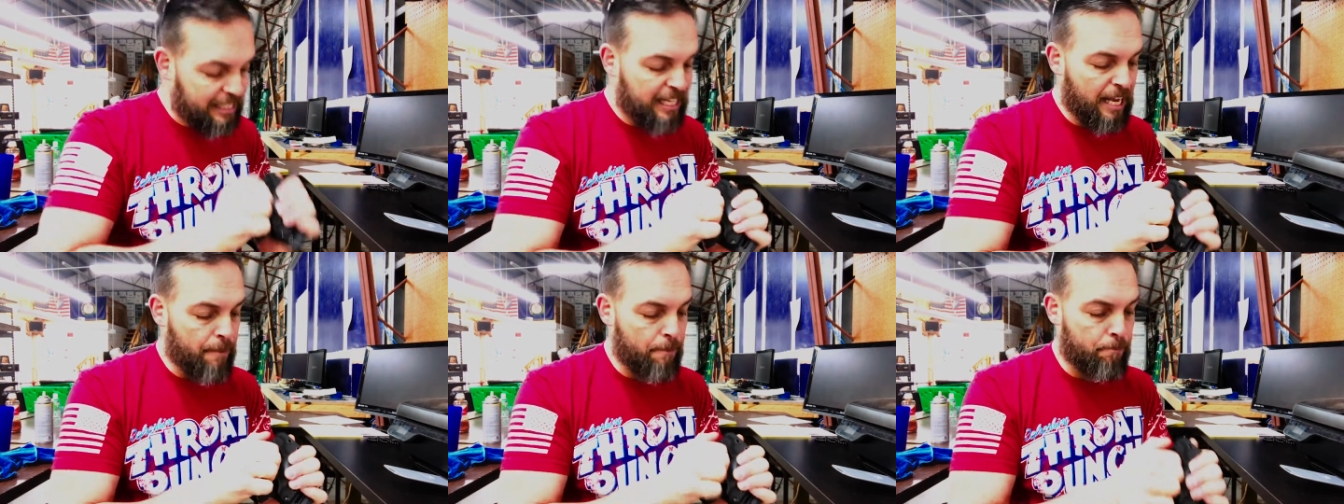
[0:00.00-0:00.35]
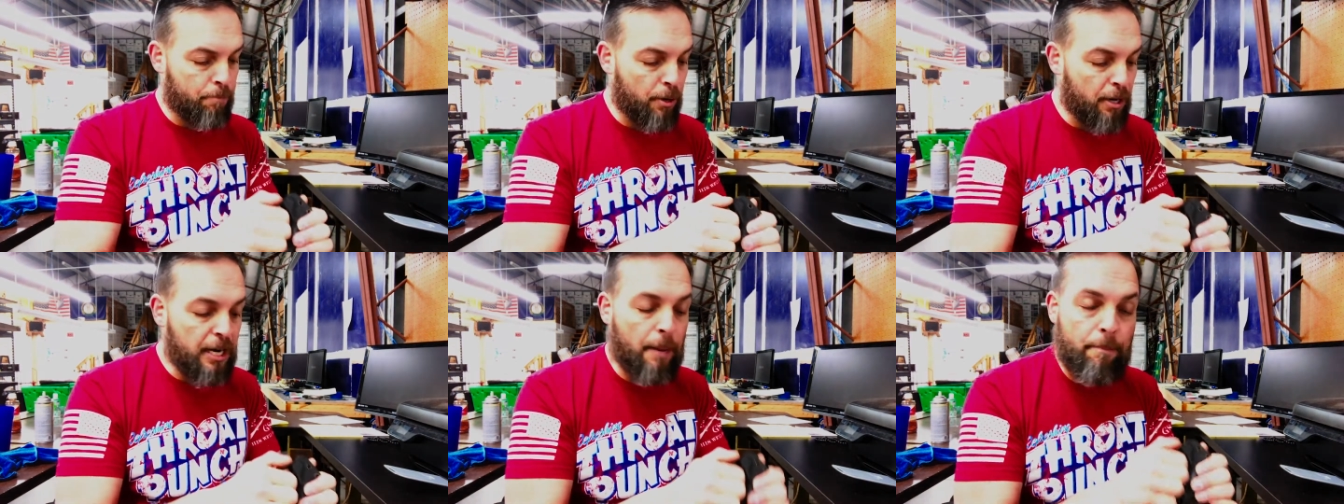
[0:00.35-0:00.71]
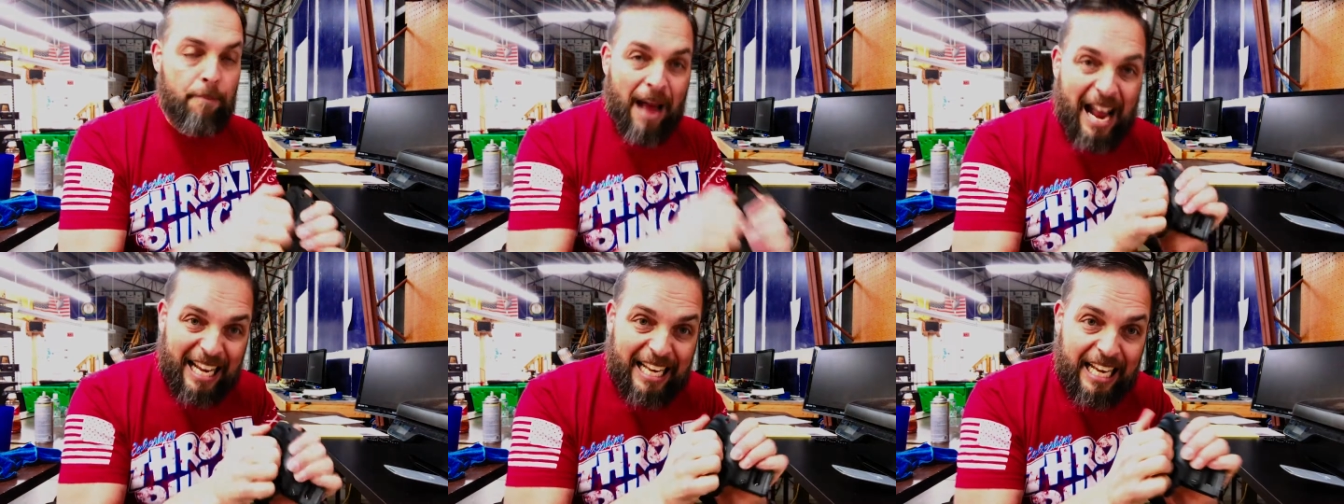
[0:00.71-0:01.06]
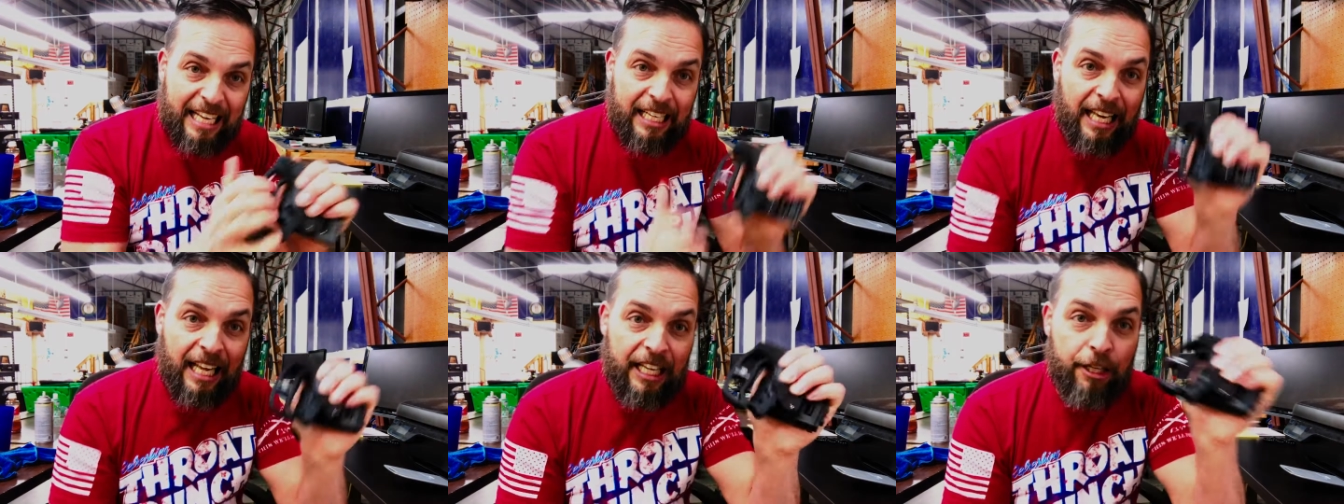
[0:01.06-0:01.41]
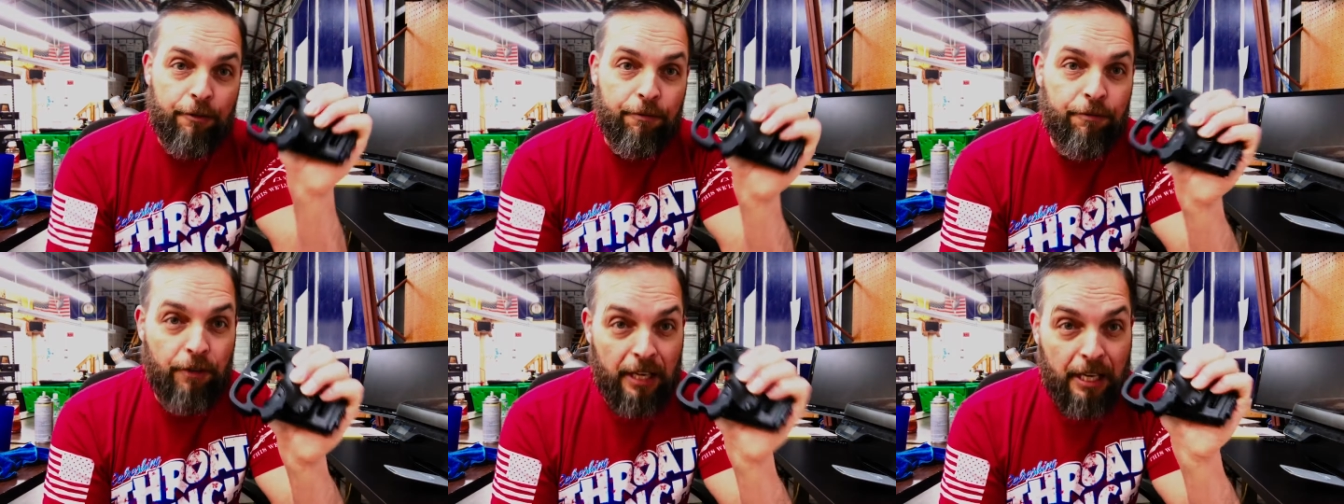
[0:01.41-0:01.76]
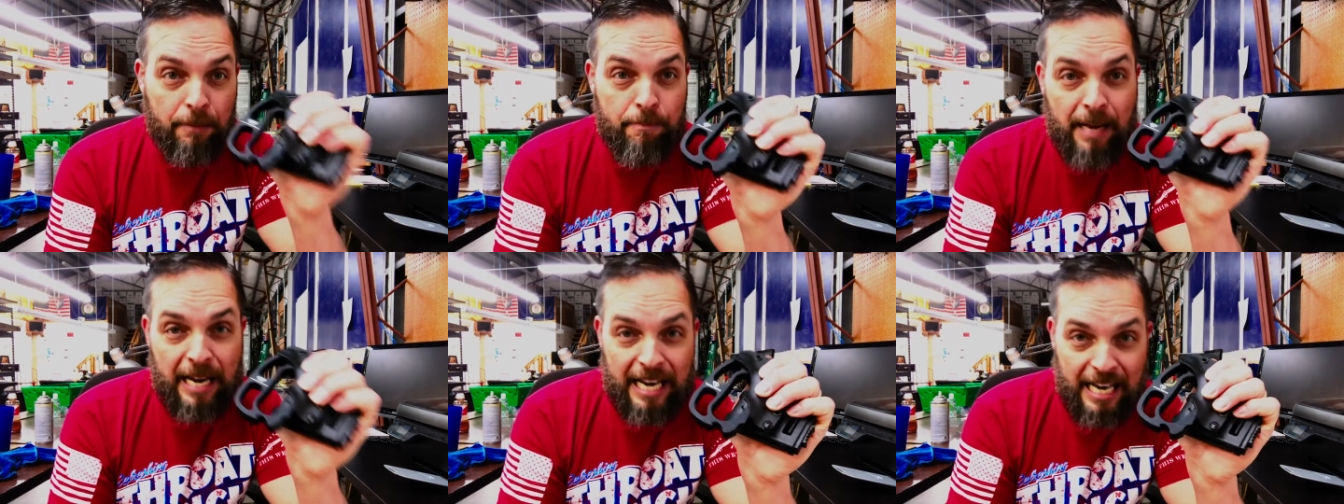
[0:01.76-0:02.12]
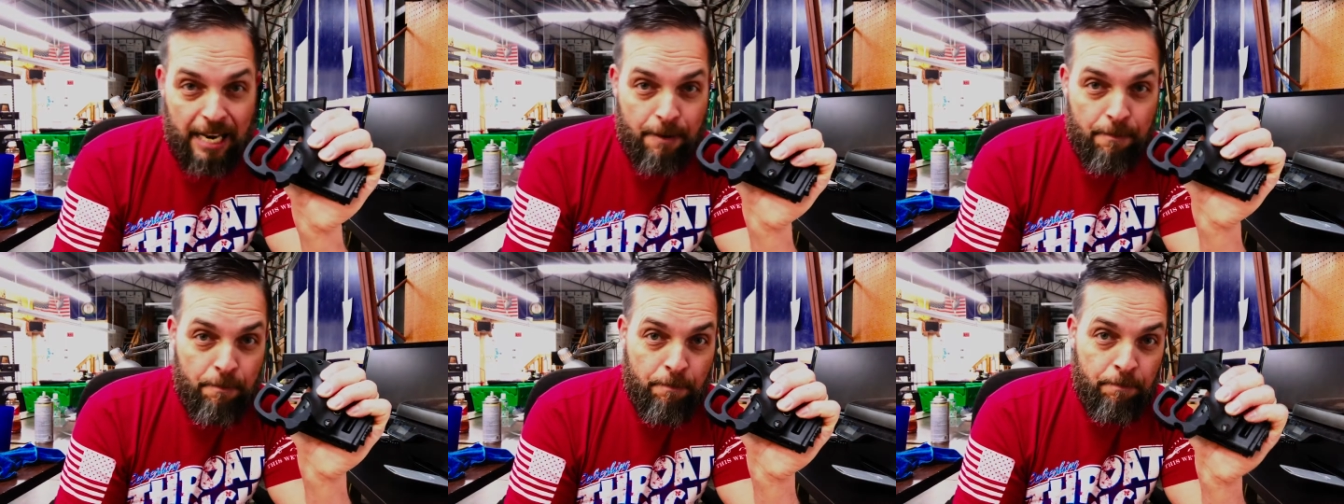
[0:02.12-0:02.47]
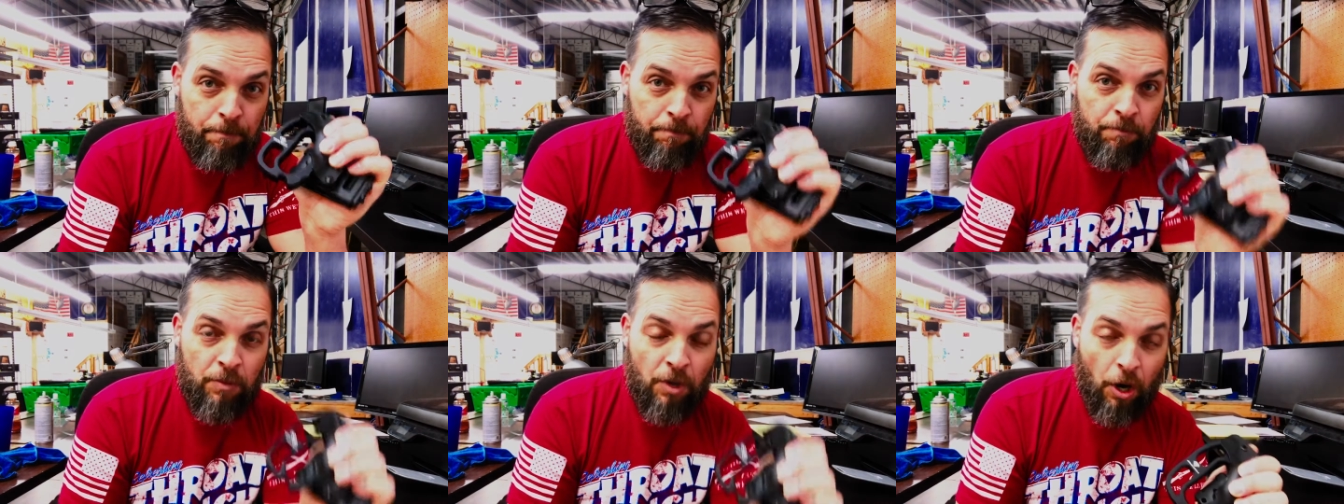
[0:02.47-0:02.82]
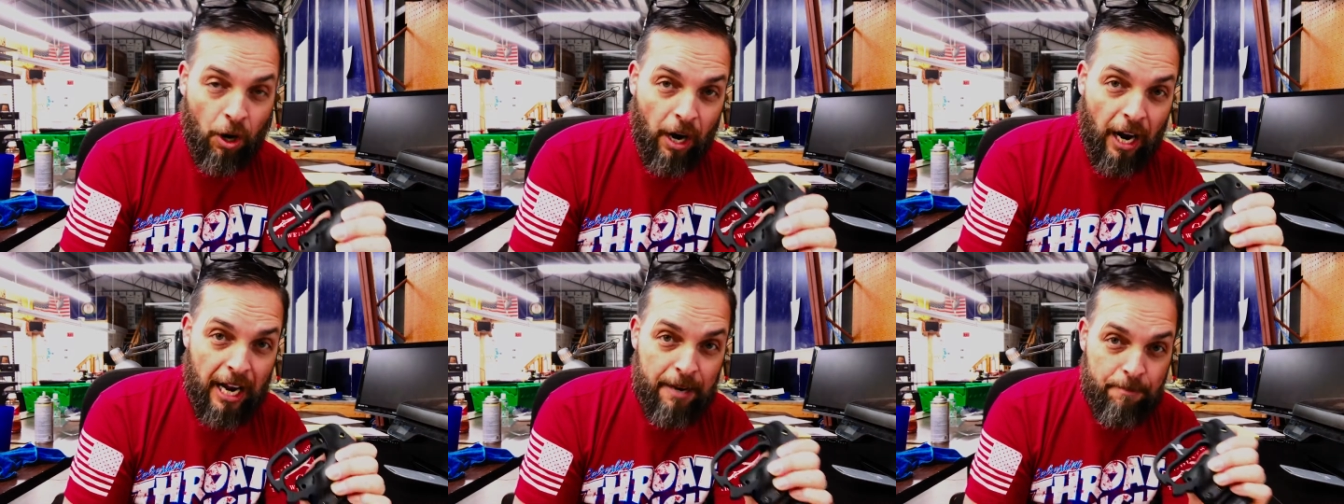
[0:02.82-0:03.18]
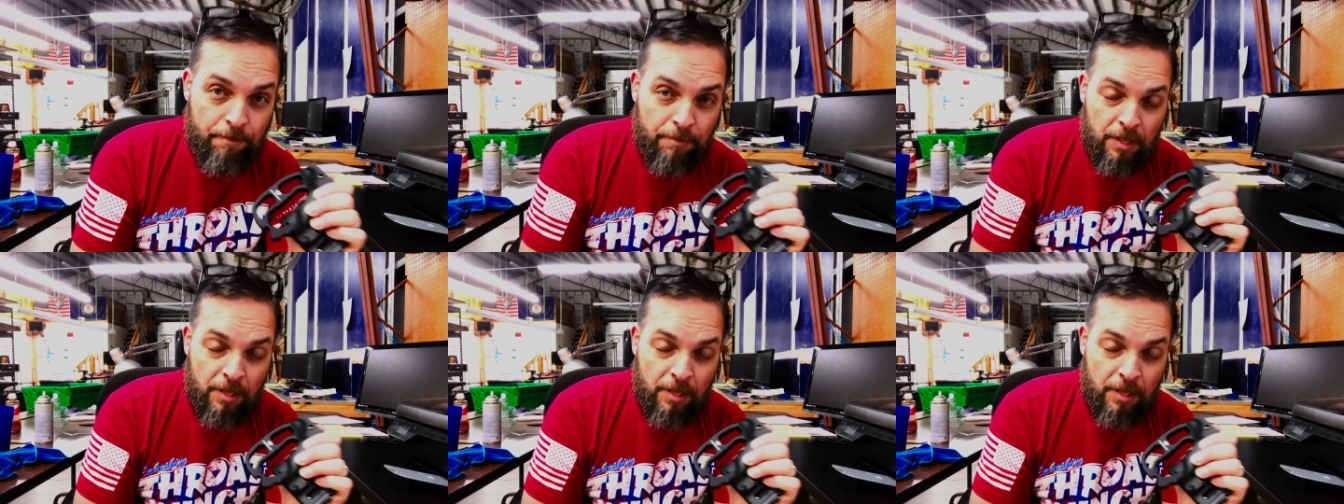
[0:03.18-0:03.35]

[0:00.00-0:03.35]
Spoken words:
and put it back in like you freaking mean it, all right?